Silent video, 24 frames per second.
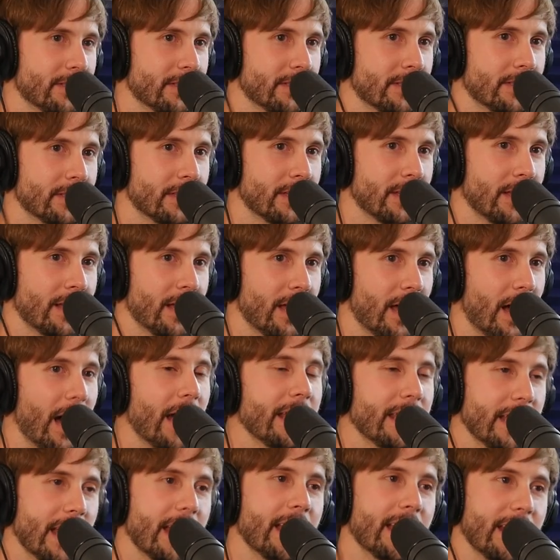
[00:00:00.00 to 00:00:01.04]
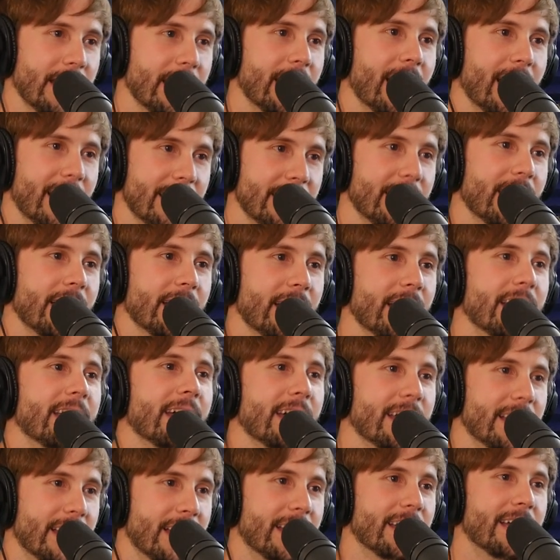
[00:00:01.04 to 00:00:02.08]
Trip? Uh, yeah, yeah, yeah. He's the one yeah, that
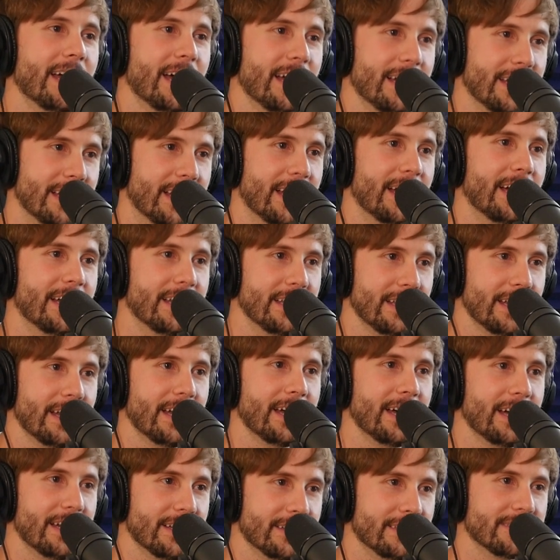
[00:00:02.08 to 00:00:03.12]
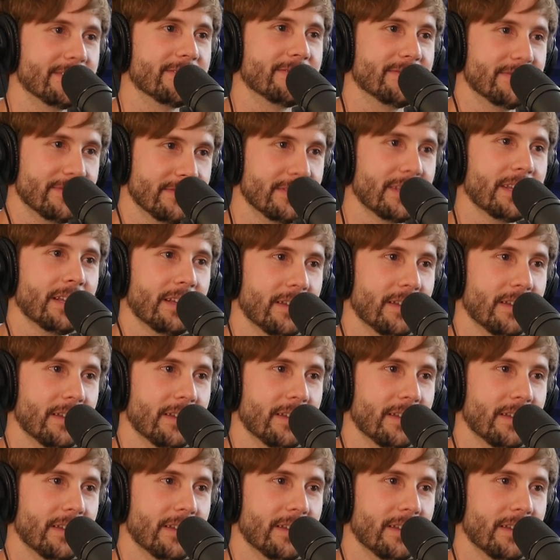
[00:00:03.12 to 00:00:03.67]
yeah, hooks yeah, up with the big black woman.